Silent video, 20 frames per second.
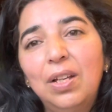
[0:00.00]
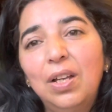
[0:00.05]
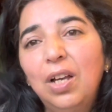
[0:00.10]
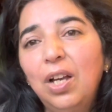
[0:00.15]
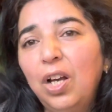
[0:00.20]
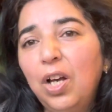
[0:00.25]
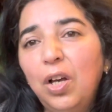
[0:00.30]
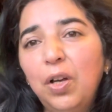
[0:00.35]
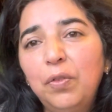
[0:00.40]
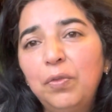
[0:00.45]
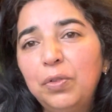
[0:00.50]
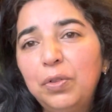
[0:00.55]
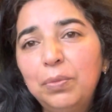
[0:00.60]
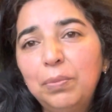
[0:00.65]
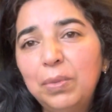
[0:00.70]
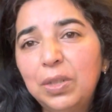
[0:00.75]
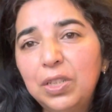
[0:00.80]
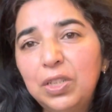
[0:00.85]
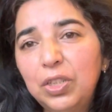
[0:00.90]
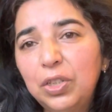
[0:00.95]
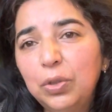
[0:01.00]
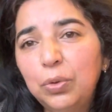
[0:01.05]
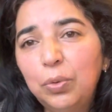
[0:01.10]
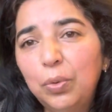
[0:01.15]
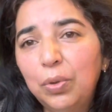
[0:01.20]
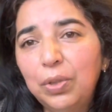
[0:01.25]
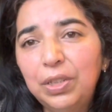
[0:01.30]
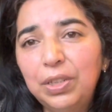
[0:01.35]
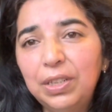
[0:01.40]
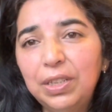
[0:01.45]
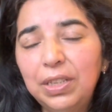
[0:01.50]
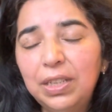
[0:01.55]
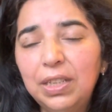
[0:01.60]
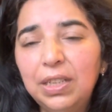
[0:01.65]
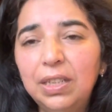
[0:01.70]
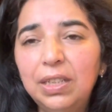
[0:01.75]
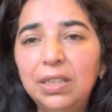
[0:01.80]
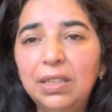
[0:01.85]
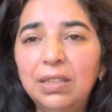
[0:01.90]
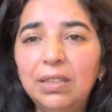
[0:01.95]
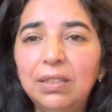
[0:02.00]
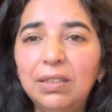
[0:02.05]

however much in quantity